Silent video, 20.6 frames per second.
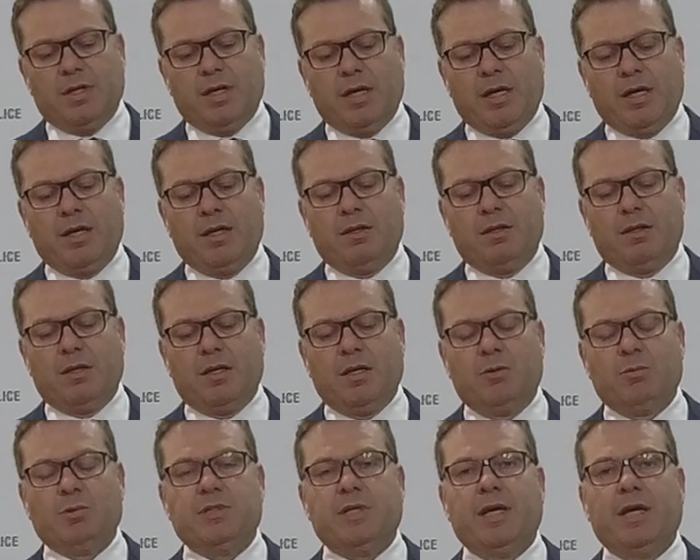and
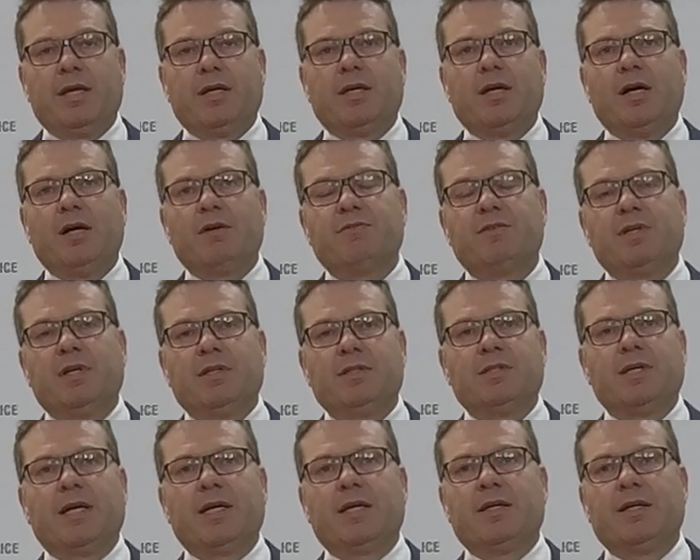he was handcuffed and
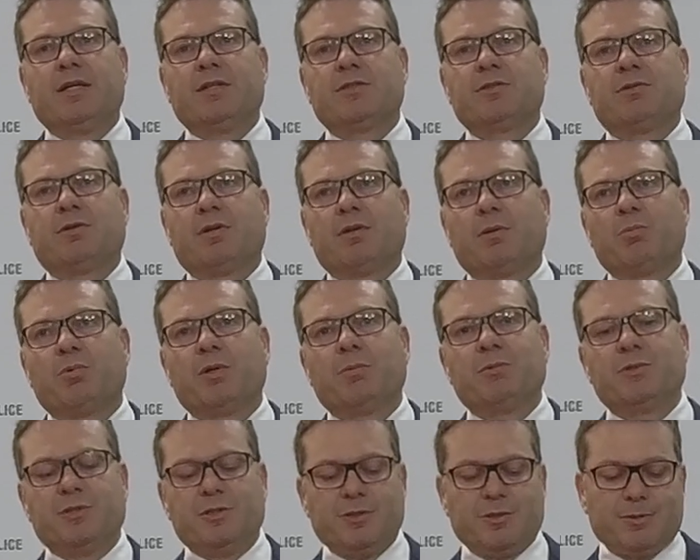taken outside of the
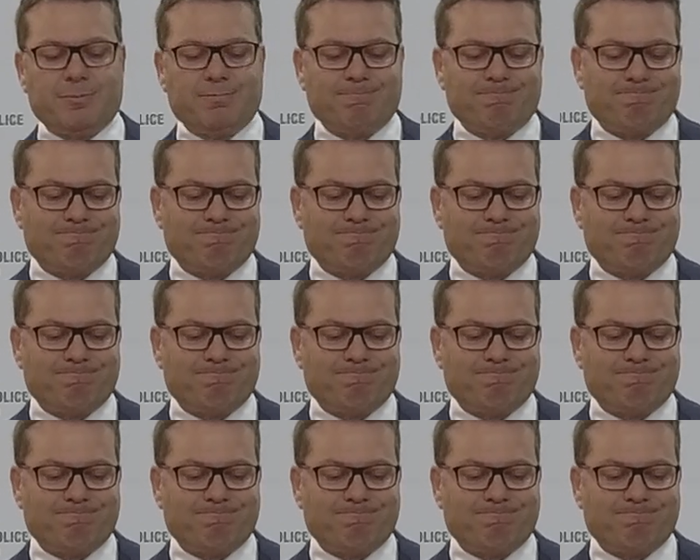premises.